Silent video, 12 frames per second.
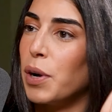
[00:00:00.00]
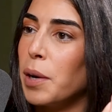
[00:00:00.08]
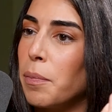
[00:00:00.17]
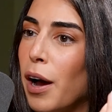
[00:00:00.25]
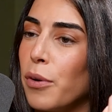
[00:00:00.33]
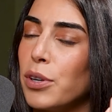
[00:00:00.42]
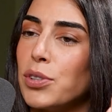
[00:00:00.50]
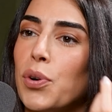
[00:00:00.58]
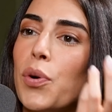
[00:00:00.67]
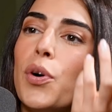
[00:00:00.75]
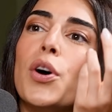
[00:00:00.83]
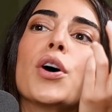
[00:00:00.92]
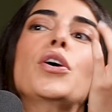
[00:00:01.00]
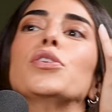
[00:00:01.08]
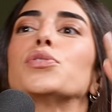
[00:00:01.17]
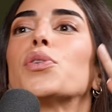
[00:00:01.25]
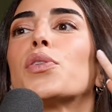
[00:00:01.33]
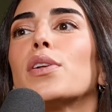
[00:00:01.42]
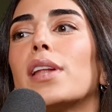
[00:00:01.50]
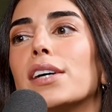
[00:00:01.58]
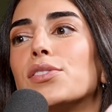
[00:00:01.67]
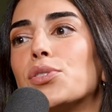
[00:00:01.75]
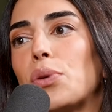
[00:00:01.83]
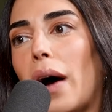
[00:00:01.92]
brain power. So the
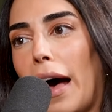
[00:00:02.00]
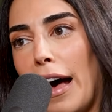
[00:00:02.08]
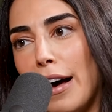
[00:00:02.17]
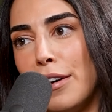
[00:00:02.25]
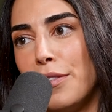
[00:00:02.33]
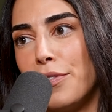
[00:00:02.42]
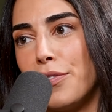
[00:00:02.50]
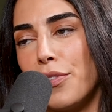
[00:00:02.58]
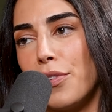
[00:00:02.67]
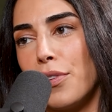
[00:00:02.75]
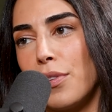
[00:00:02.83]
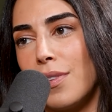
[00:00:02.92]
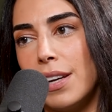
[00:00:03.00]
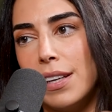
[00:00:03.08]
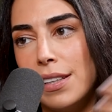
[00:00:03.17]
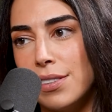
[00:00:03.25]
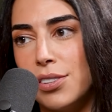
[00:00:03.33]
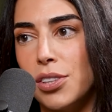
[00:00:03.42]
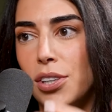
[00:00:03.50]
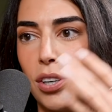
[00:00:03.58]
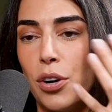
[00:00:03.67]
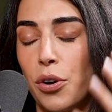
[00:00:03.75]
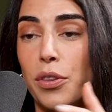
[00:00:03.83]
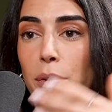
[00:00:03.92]
less you have, the
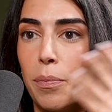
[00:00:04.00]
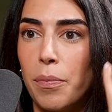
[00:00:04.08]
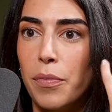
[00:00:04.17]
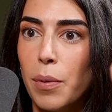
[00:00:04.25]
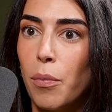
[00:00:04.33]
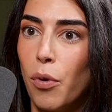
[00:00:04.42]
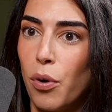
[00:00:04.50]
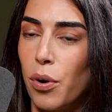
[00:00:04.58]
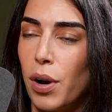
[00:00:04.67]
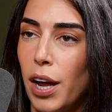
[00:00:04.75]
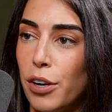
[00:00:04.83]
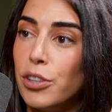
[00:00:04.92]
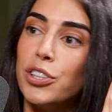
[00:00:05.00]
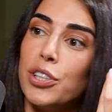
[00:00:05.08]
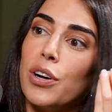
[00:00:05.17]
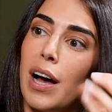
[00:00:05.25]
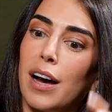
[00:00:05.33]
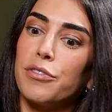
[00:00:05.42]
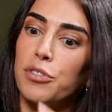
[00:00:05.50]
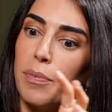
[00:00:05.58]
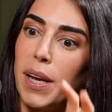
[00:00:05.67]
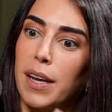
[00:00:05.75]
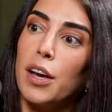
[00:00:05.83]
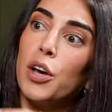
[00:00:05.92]
easier or the more energy you'll have to
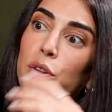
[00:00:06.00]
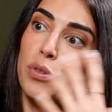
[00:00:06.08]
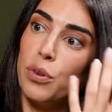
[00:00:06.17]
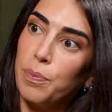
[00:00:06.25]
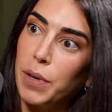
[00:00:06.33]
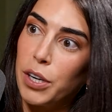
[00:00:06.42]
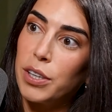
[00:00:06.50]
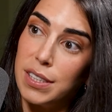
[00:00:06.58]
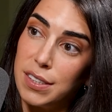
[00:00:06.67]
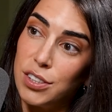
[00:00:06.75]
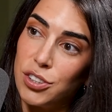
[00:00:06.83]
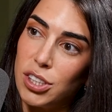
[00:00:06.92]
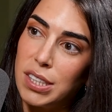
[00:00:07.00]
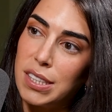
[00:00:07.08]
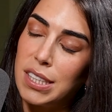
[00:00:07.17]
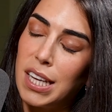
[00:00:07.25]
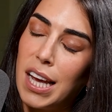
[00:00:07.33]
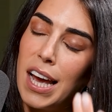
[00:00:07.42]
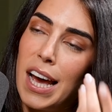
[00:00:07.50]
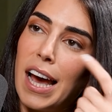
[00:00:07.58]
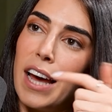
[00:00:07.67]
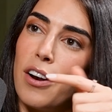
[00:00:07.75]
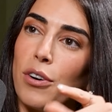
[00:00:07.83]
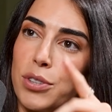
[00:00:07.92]
make the bigger decisions.
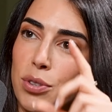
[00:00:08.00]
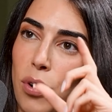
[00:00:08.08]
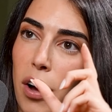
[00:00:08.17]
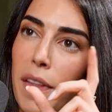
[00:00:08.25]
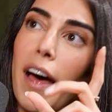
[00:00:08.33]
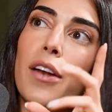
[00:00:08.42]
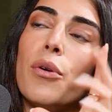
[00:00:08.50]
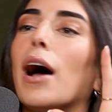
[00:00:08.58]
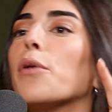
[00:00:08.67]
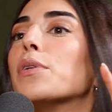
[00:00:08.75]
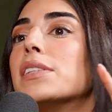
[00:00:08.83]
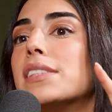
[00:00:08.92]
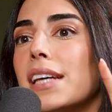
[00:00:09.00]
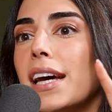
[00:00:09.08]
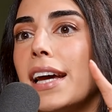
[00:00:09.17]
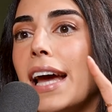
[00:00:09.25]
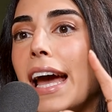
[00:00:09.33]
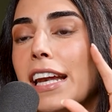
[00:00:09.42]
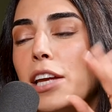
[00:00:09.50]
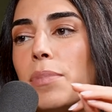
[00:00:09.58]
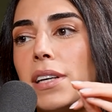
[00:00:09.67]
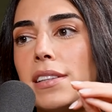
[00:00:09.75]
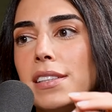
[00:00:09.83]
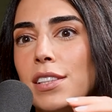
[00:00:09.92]
And also on that note, I would say any
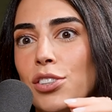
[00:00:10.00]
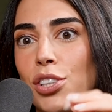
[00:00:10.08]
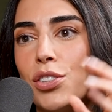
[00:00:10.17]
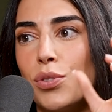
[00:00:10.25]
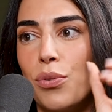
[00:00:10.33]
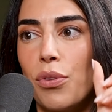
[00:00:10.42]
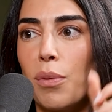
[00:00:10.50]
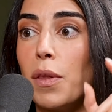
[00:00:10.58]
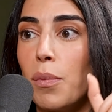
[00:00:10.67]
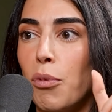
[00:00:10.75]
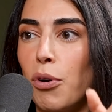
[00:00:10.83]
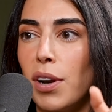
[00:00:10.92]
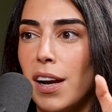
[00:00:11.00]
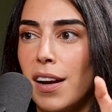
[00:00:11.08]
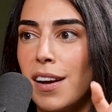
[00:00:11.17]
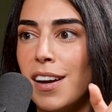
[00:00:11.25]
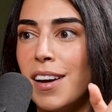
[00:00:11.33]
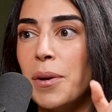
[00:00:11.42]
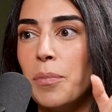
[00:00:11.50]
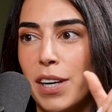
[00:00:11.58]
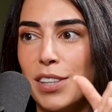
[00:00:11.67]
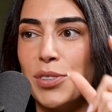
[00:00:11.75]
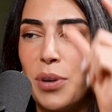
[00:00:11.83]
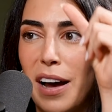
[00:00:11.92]
big decisions, do them in the morning,
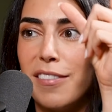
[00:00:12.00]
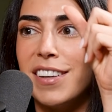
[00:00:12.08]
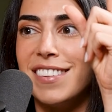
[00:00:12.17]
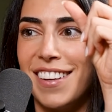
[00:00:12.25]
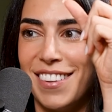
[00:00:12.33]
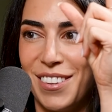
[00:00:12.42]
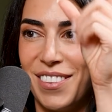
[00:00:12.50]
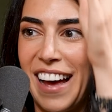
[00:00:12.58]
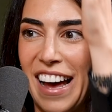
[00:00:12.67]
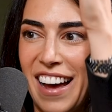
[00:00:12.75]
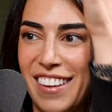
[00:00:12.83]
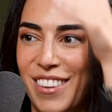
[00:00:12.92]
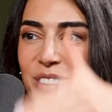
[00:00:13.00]
because you haven't had